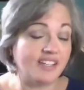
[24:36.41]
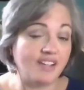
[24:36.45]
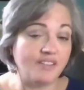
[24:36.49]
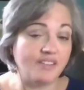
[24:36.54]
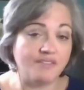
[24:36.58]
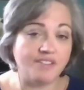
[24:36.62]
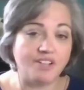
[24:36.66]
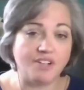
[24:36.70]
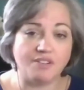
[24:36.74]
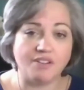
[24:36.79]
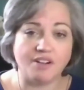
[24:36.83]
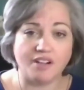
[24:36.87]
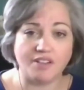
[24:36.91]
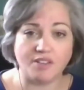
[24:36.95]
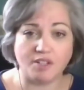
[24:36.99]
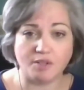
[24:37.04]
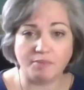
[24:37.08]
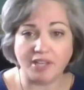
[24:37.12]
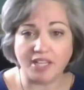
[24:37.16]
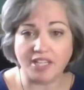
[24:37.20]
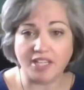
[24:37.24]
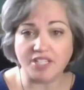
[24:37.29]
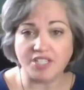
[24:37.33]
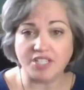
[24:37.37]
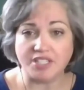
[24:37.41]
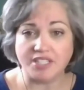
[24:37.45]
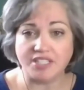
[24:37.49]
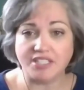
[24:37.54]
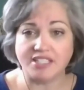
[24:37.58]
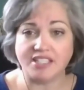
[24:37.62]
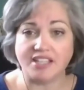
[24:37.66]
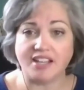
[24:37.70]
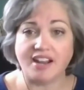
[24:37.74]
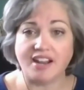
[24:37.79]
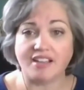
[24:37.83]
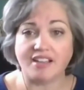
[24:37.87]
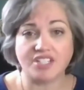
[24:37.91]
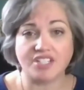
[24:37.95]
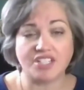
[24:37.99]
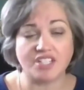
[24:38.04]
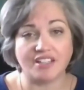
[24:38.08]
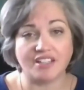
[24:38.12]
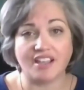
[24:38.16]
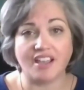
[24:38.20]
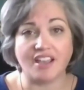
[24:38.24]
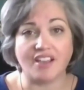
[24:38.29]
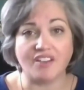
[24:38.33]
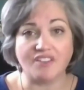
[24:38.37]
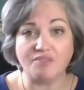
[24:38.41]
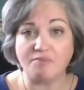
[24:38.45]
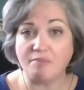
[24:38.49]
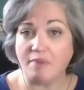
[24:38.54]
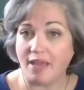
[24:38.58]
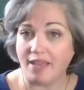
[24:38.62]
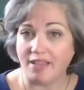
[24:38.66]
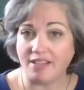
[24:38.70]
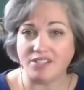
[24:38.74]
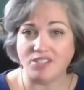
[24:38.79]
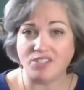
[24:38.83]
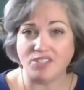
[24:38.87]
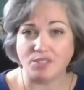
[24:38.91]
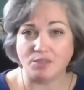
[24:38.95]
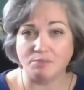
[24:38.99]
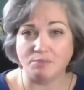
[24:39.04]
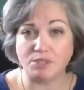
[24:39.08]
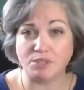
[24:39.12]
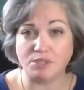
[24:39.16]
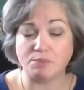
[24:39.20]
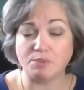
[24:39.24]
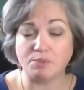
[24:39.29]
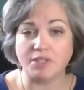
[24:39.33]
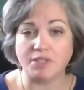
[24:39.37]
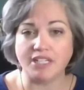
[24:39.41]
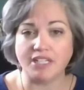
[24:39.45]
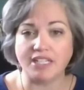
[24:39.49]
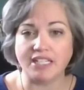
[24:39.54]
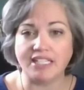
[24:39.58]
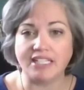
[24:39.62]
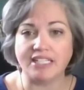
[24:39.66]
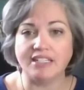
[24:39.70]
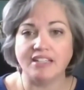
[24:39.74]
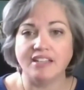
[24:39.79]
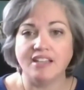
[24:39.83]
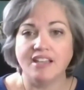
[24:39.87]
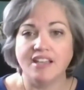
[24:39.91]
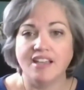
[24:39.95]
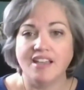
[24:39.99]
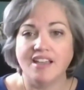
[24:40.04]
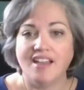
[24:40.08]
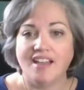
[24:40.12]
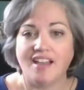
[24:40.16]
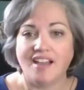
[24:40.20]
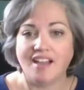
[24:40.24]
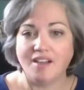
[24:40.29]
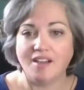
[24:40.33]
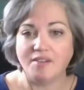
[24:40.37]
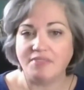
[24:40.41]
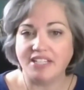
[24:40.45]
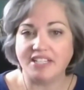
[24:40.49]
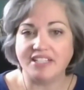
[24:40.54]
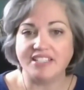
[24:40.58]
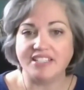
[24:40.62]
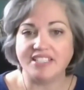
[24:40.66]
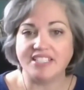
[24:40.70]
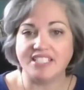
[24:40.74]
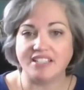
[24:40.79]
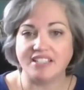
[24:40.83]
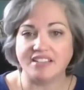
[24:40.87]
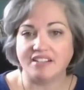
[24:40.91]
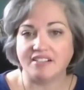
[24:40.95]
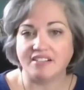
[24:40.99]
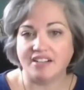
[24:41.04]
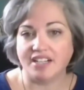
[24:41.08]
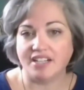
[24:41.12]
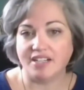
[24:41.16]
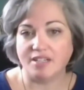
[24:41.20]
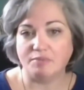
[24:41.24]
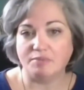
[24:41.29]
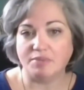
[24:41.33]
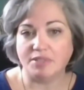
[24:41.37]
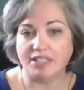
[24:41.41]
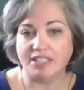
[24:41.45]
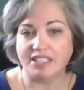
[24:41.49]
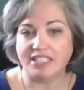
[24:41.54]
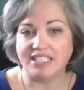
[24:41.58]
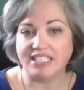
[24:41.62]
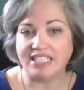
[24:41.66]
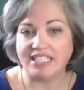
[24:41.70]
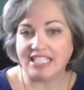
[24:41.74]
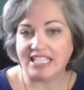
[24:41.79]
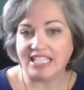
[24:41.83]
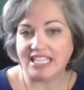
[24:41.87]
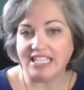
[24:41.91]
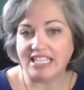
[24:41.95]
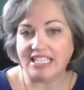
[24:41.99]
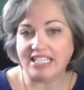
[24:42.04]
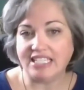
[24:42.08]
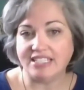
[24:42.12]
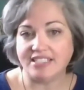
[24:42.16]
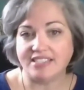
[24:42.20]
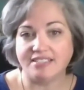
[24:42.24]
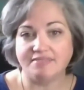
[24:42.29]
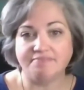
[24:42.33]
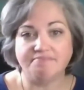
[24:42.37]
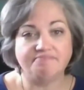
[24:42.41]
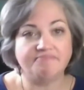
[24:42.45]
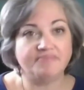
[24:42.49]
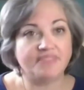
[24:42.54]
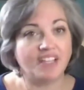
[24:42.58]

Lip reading: I've known other patients that actually have PEG tubes put in because of their inability to eat.